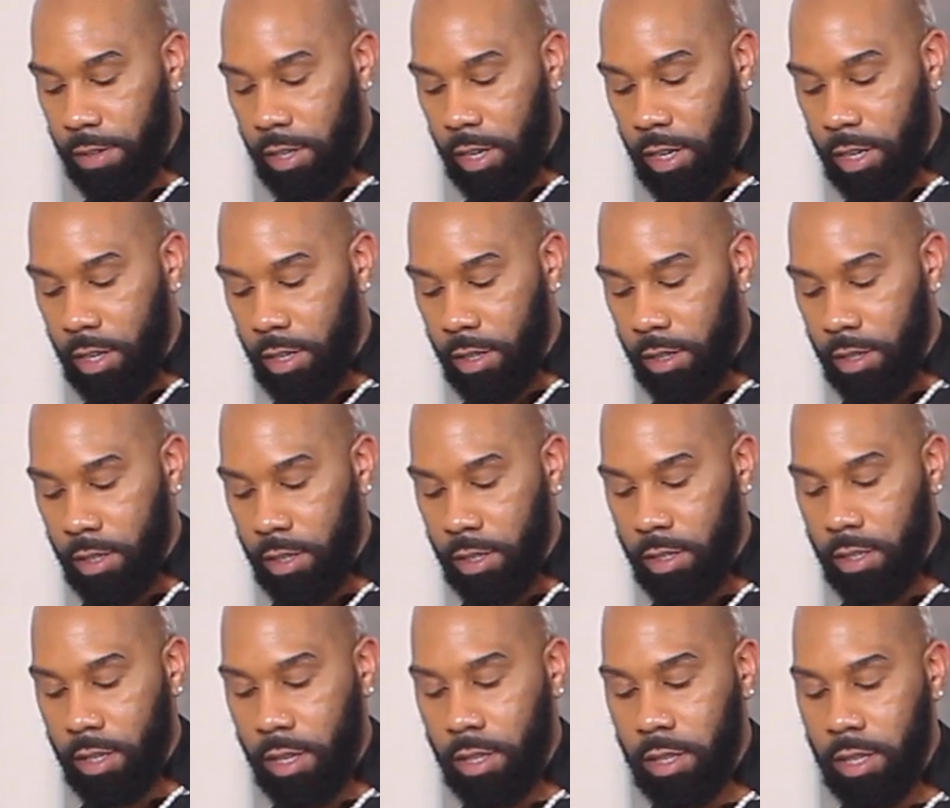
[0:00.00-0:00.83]
it
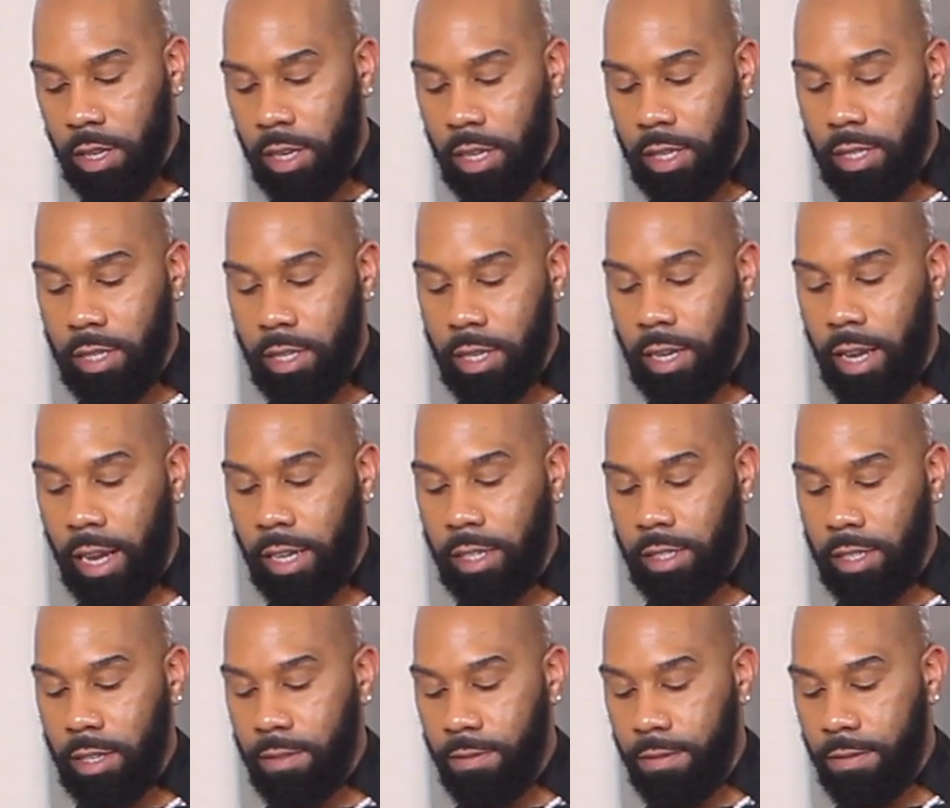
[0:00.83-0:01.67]
so that it's
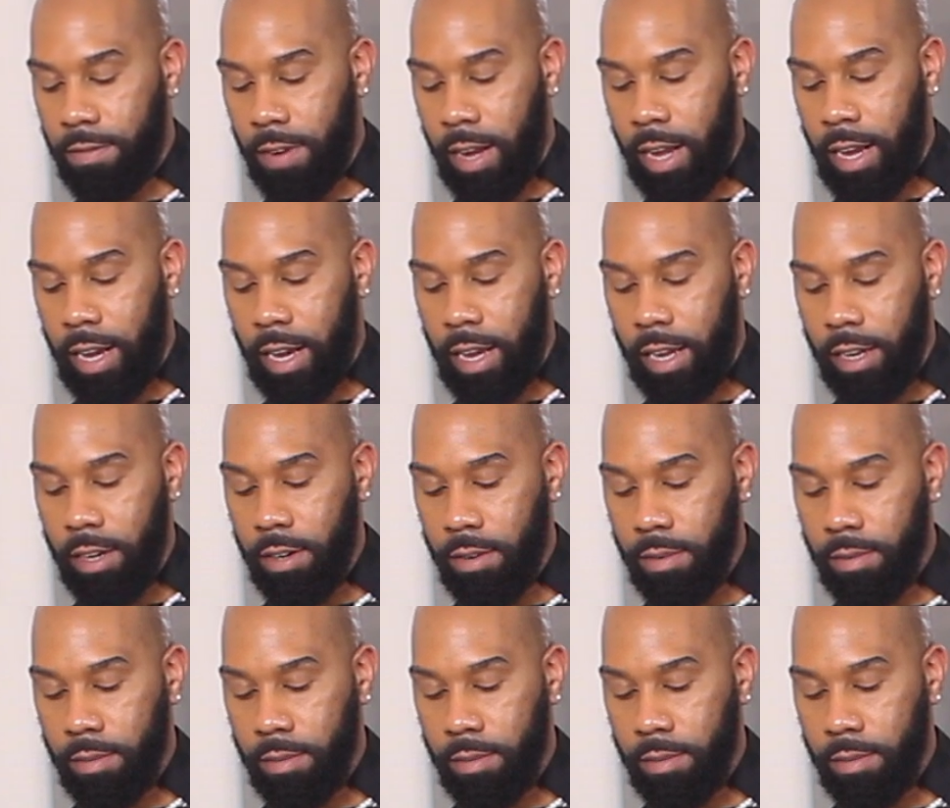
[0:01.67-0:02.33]
nice and fine.